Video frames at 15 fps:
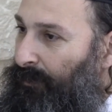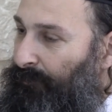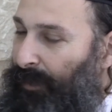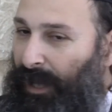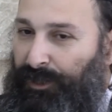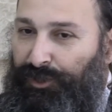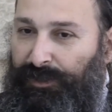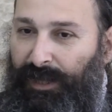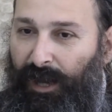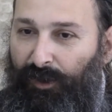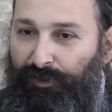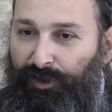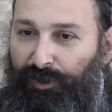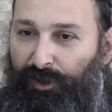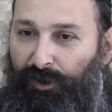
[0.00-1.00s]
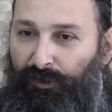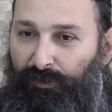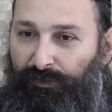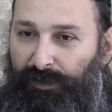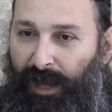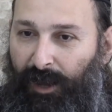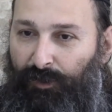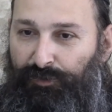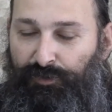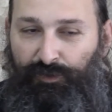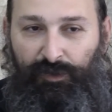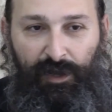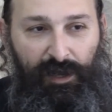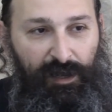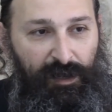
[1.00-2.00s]
Imagine now you go now
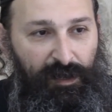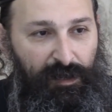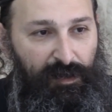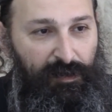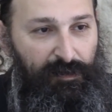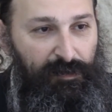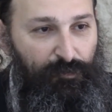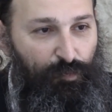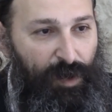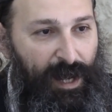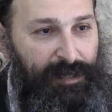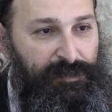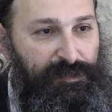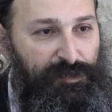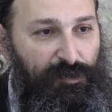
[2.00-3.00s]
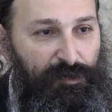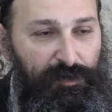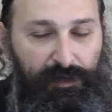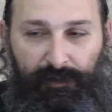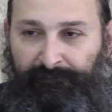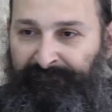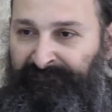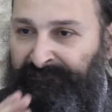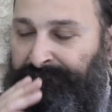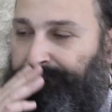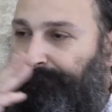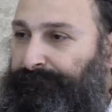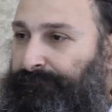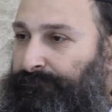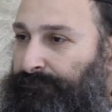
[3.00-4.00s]
to a wine store,
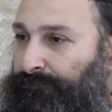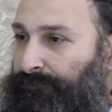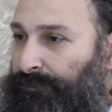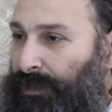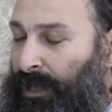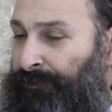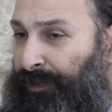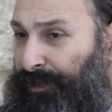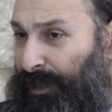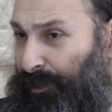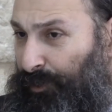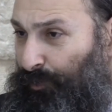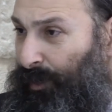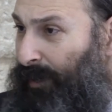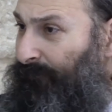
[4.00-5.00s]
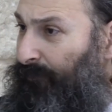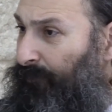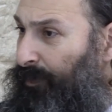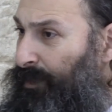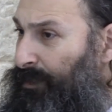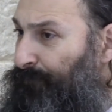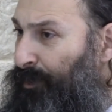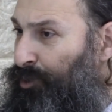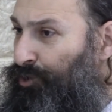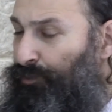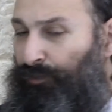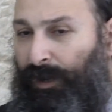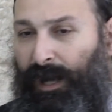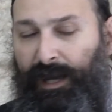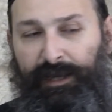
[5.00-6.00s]
and they tell you we have a very special
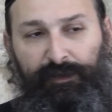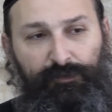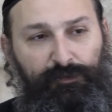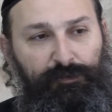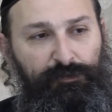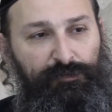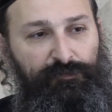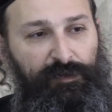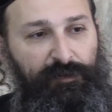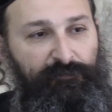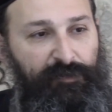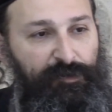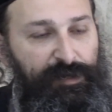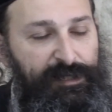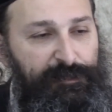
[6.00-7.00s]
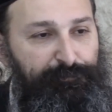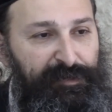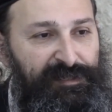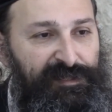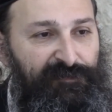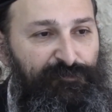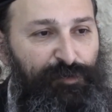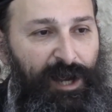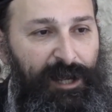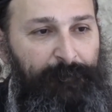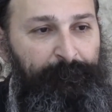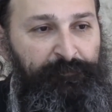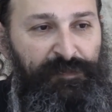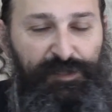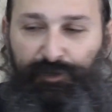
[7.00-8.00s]
wine, ooh, a very expensive
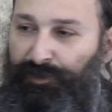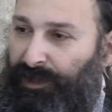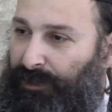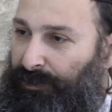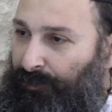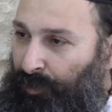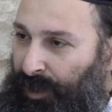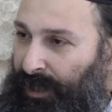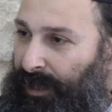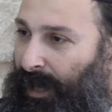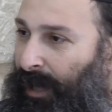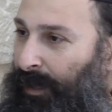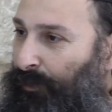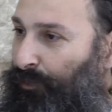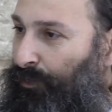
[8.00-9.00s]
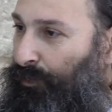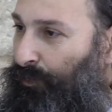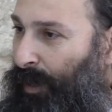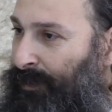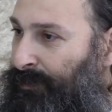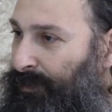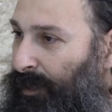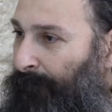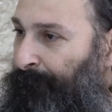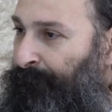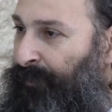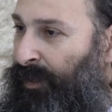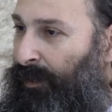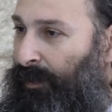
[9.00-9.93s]
wine. So you tell them, okay, I will want some.